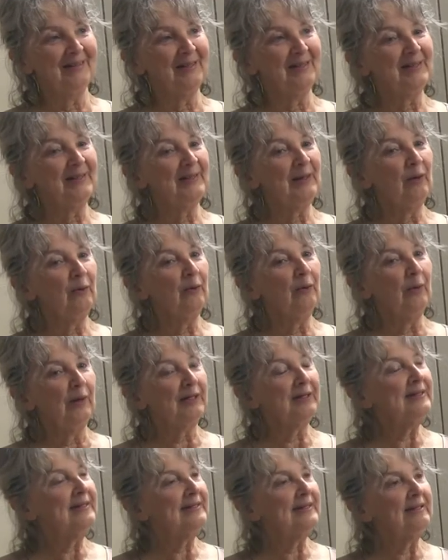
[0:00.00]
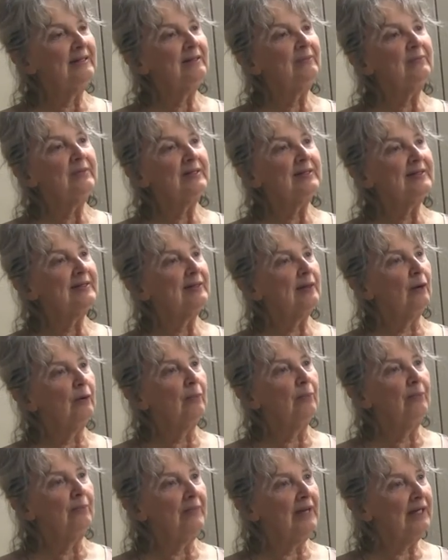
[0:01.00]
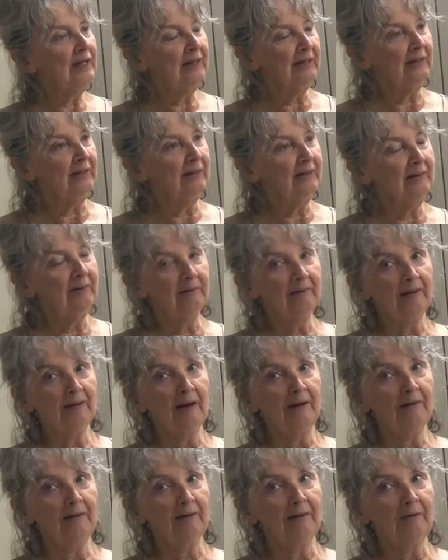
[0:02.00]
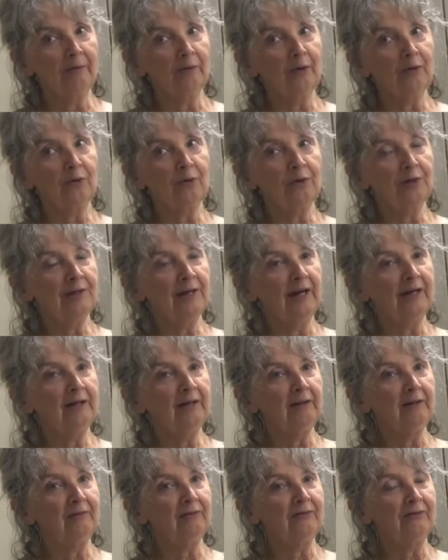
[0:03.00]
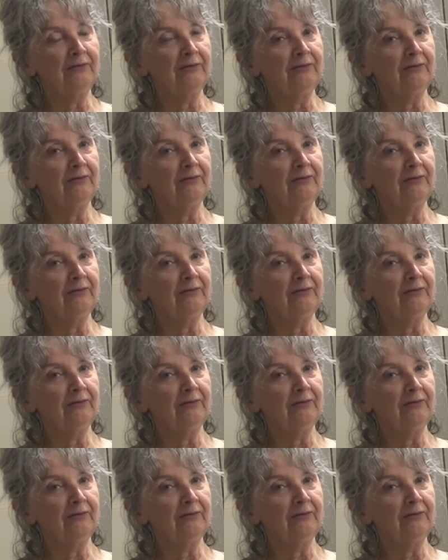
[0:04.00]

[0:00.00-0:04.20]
So it seems so many creative